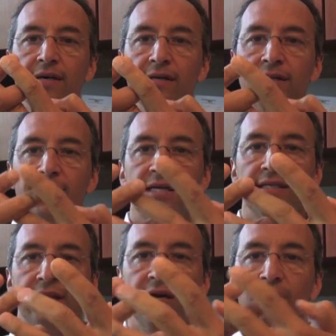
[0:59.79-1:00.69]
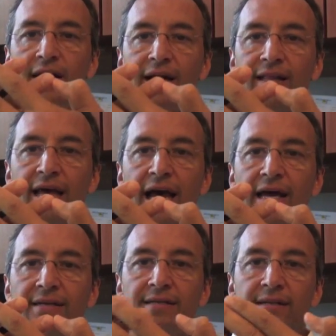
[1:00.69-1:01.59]
the next layer like
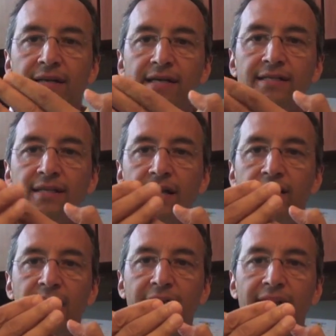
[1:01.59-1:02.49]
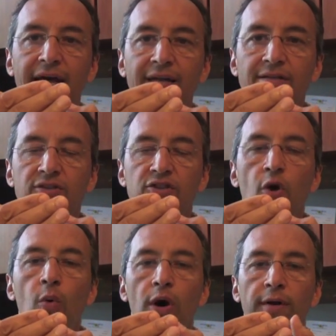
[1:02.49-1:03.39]
that, the next layer like that, and
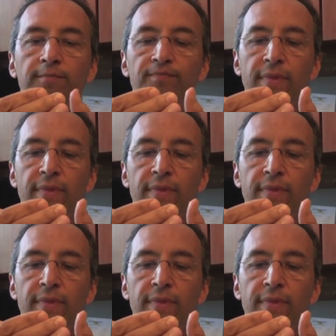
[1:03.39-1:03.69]
so on.